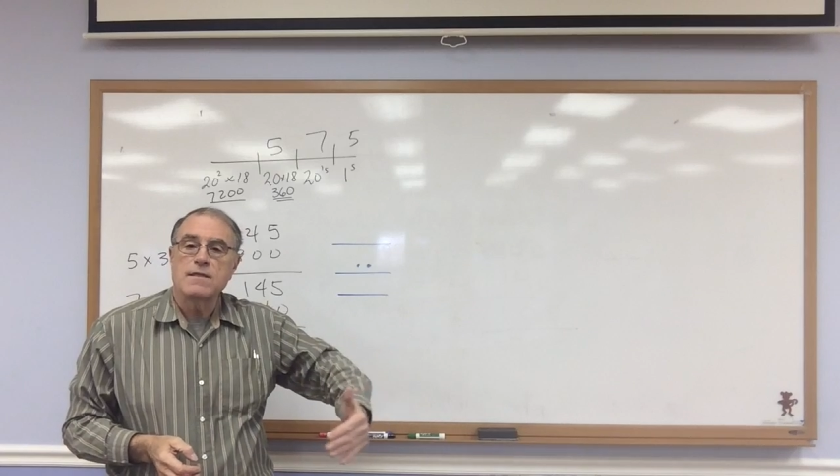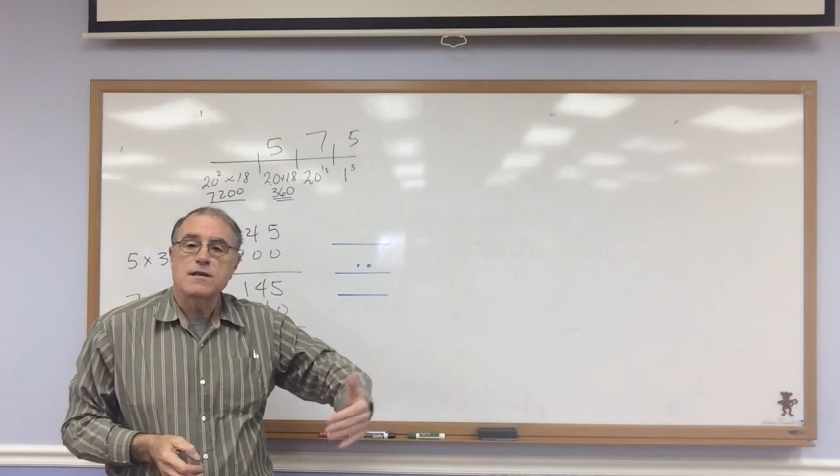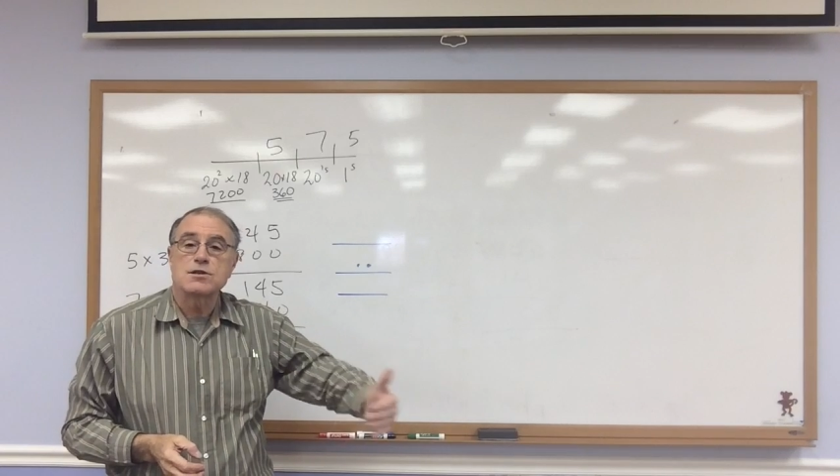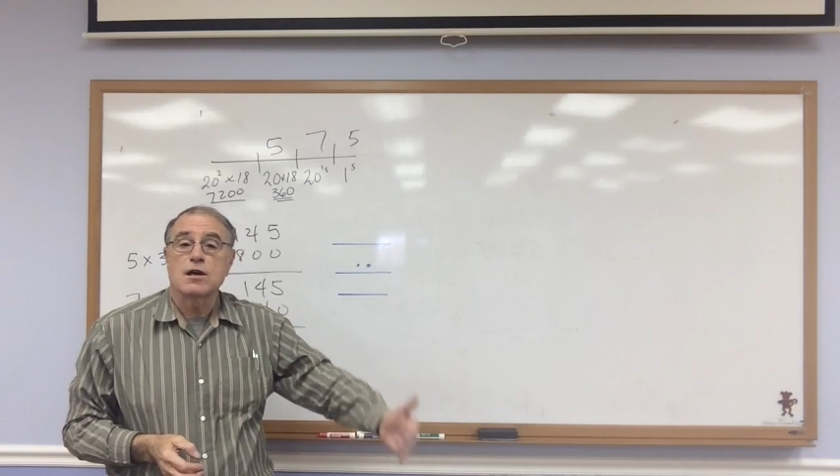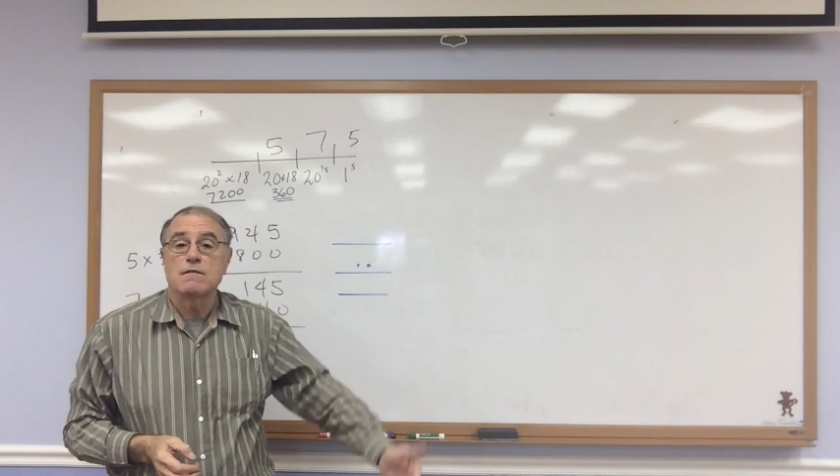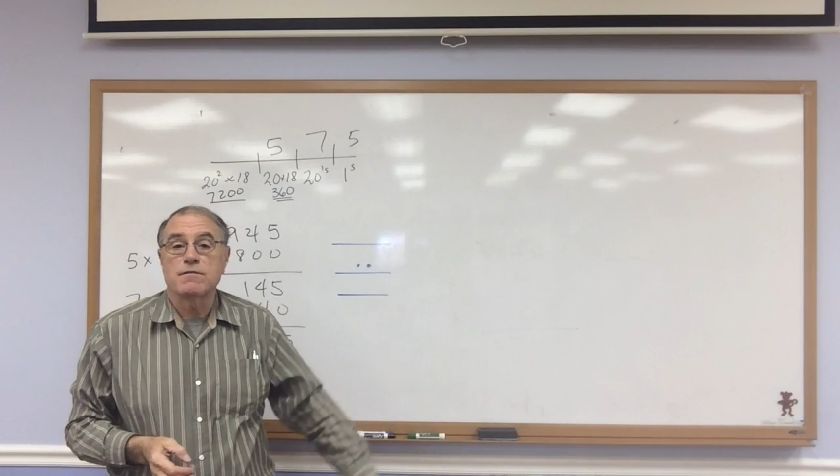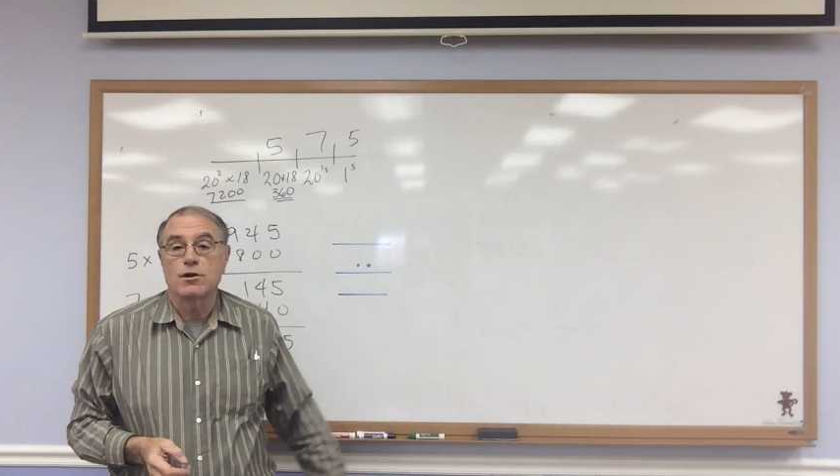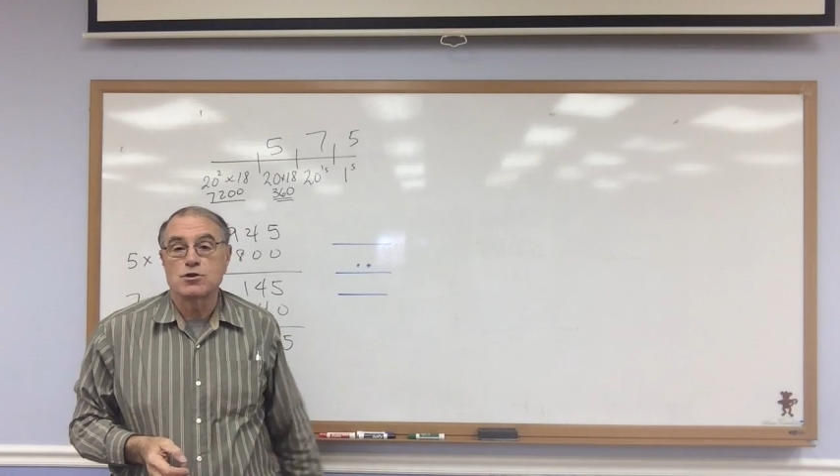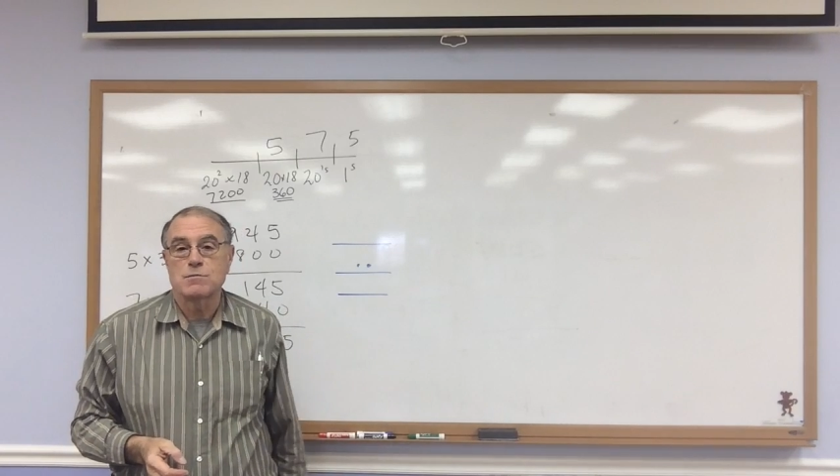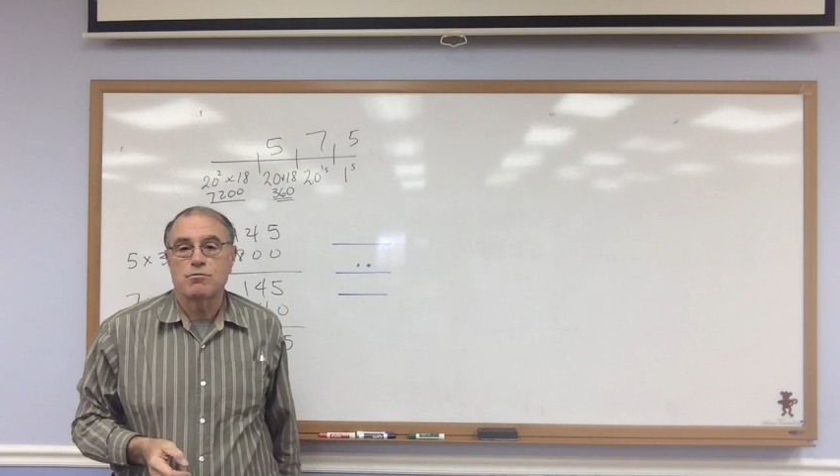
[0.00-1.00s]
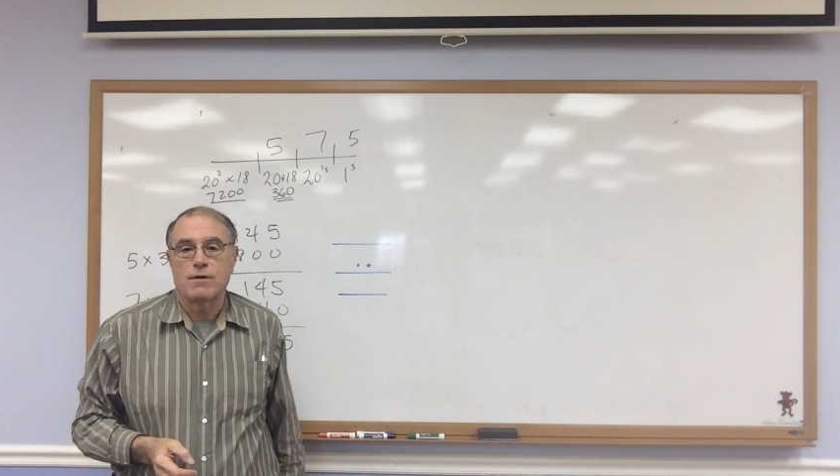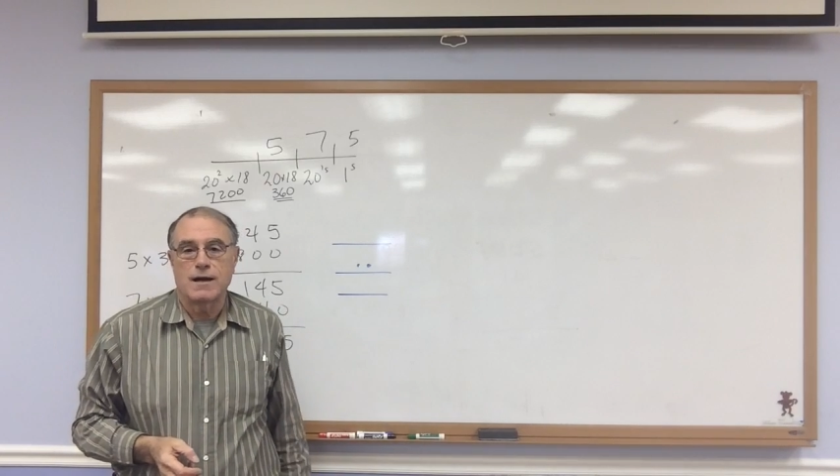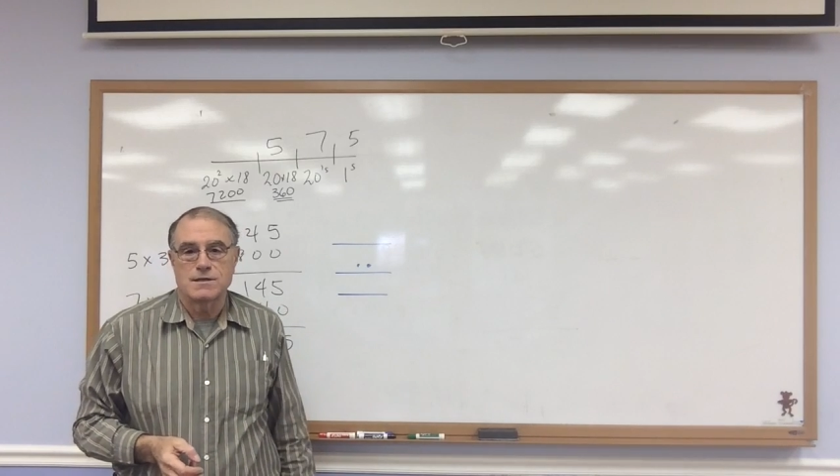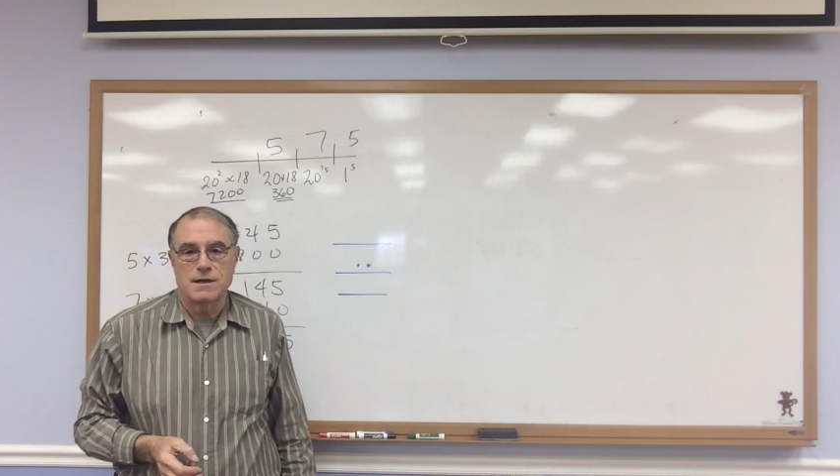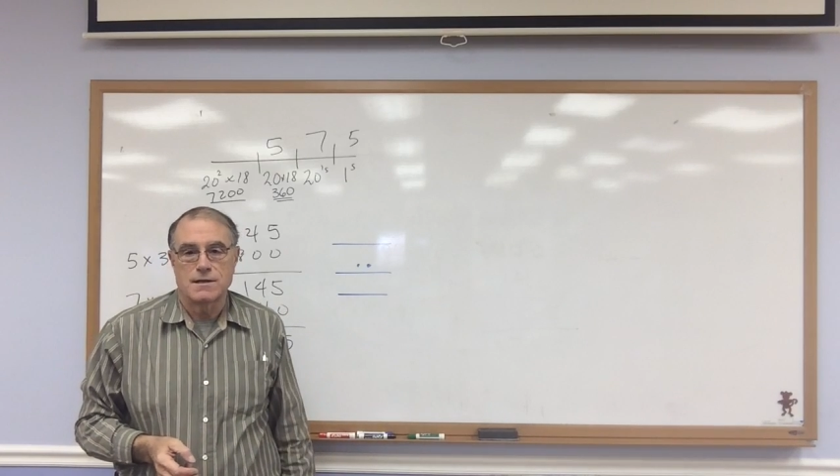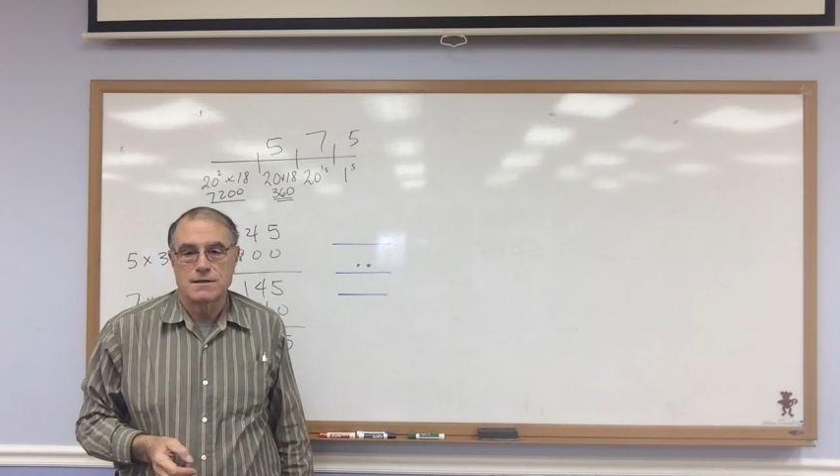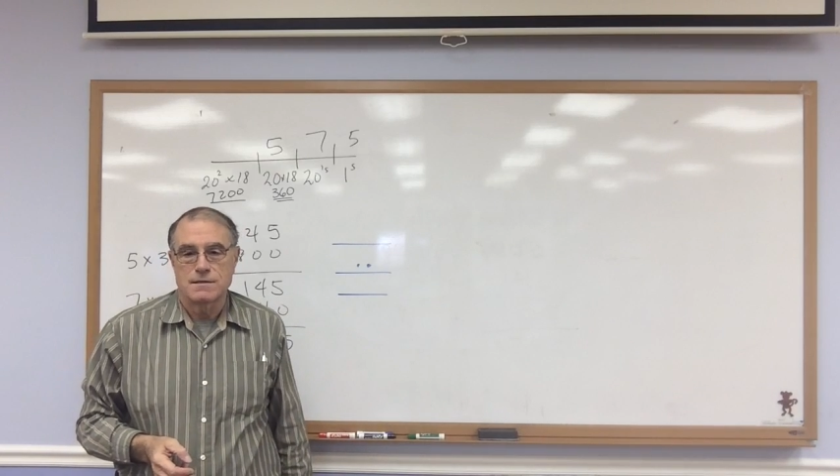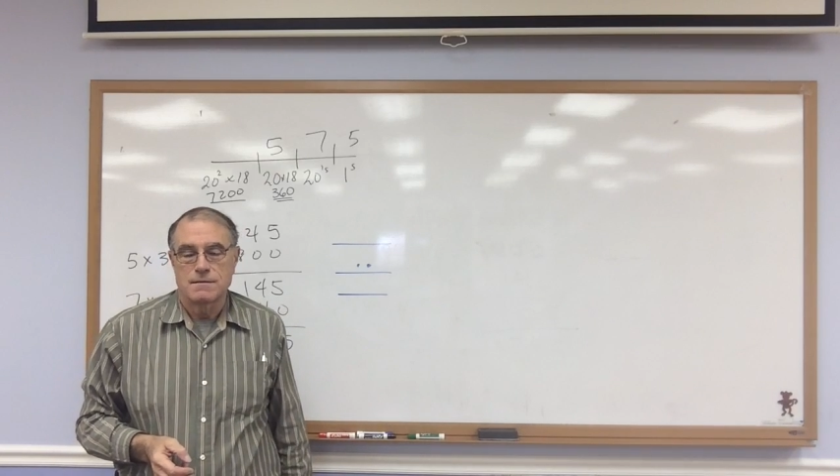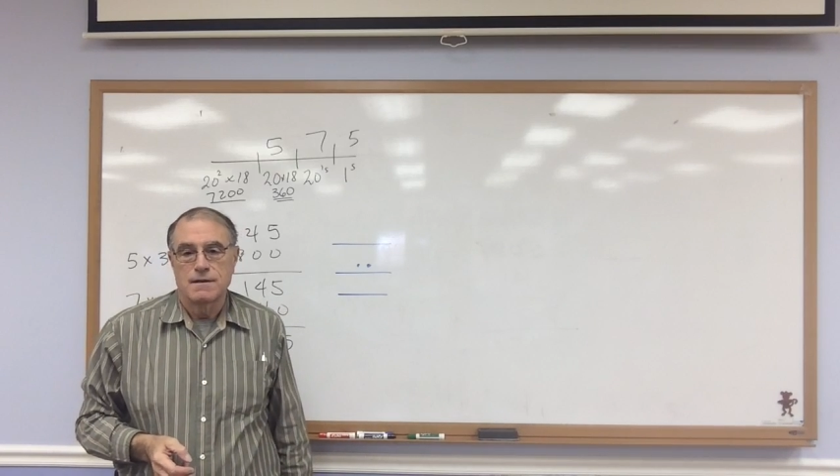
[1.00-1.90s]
this conversion process.